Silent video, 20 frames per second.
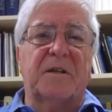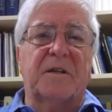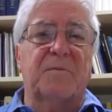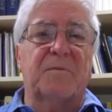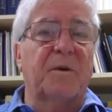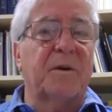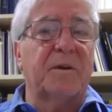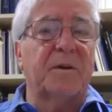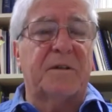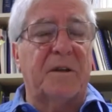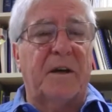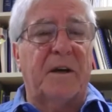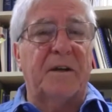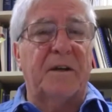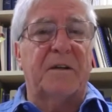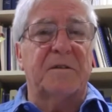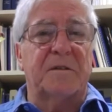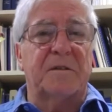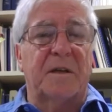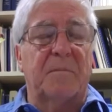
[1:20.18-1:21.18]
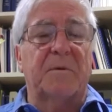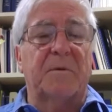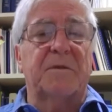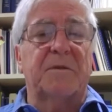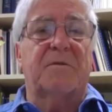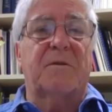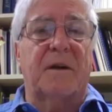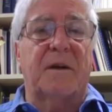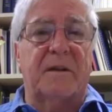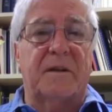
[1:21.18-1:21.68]
work to date has
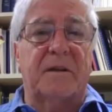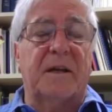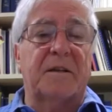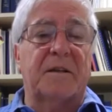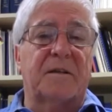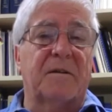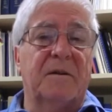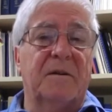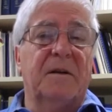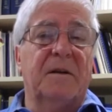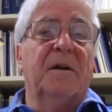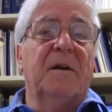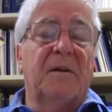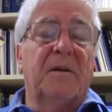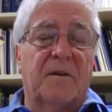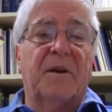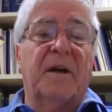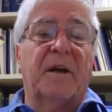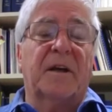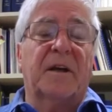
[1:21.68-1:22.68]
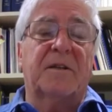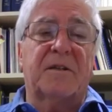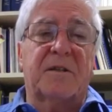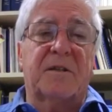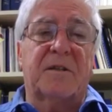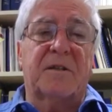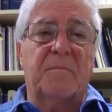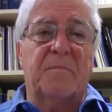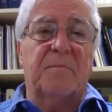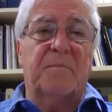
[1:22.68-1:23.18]
demonstrated that. So the next
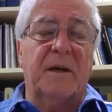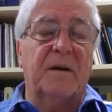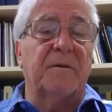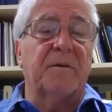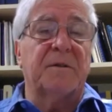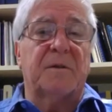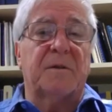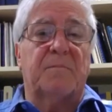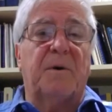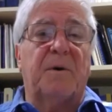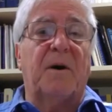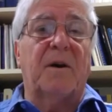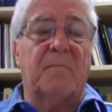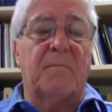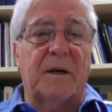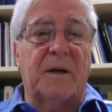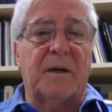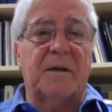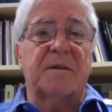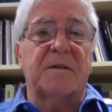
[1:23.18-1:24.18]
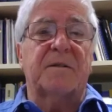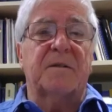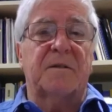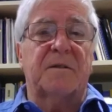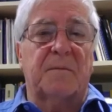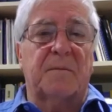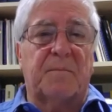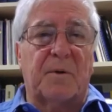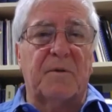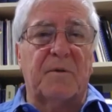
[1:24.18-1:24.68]
step now is the pilot plant to, to
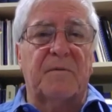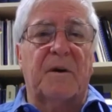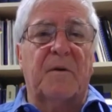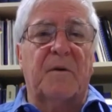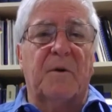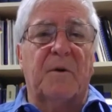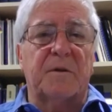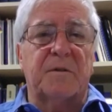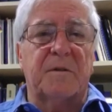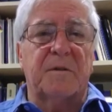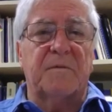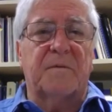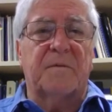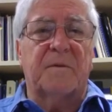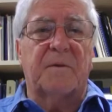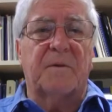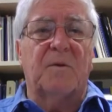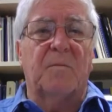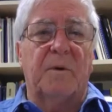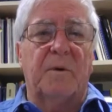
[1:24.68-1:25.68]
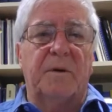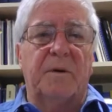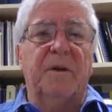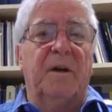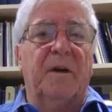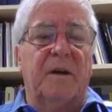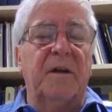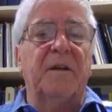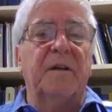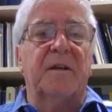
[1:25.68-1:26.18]
prove that once and for all. But yeah,
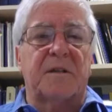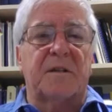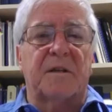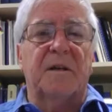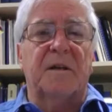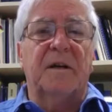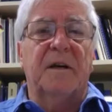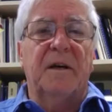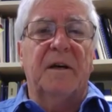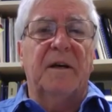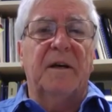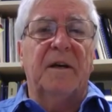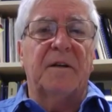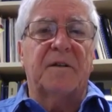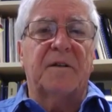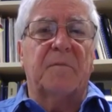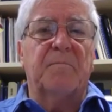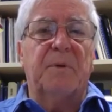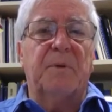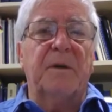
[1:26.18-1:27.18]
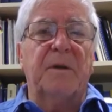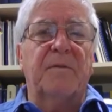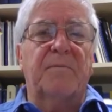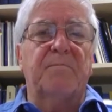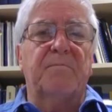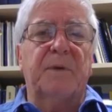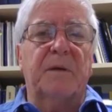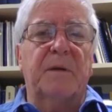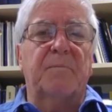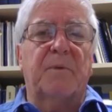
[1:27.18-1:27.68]
it's a it's a big
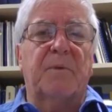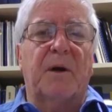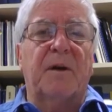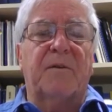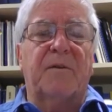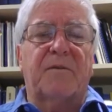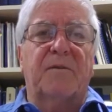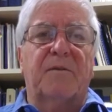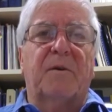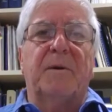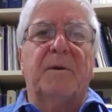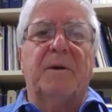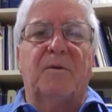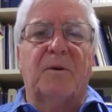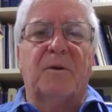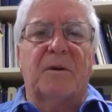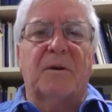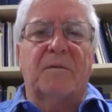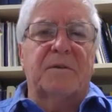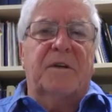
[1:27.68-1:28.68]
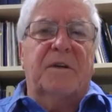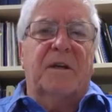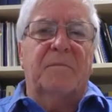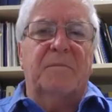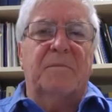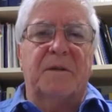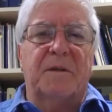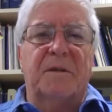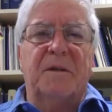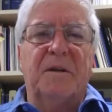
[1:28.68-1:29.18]
big breakthrough. I mean, all of us get a
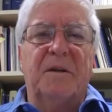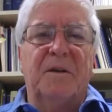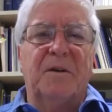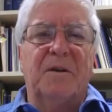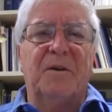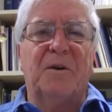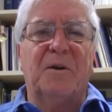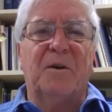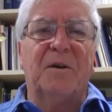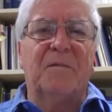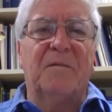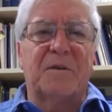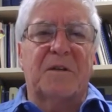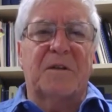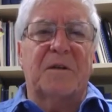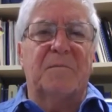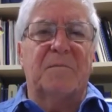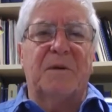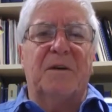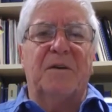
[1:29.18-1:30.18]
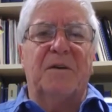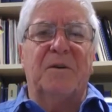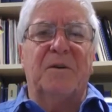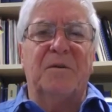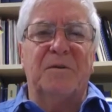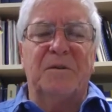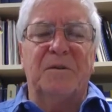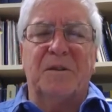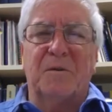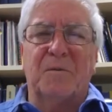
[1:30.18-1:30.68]
bit nervous about
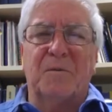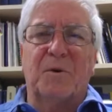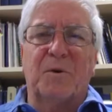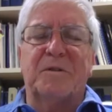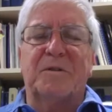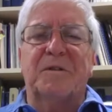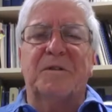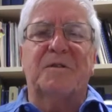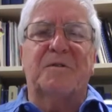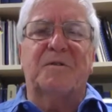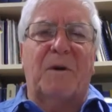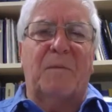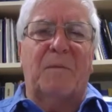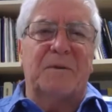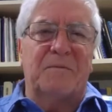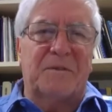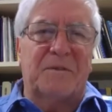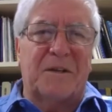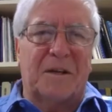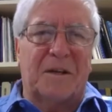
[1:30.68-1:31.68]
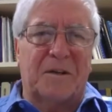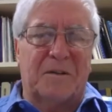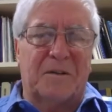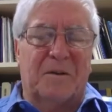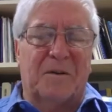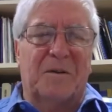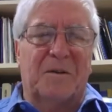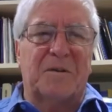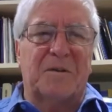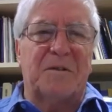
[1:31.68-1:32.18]
using the words disruptive
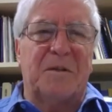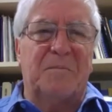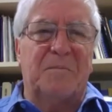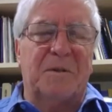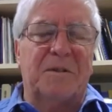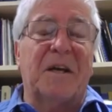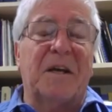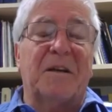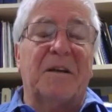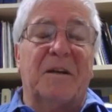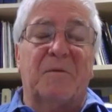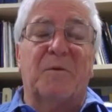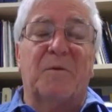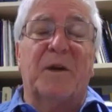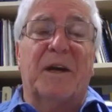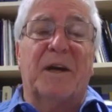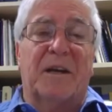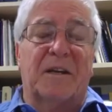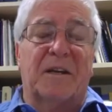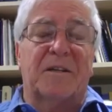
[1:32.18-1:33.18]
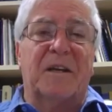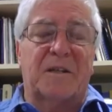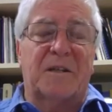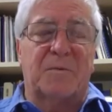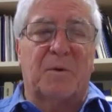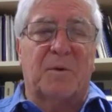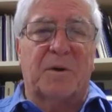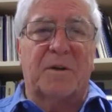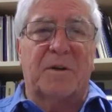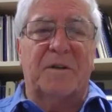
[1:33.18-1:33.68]
technology, but that in reality,
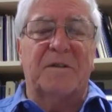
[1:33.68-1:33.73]
that's what it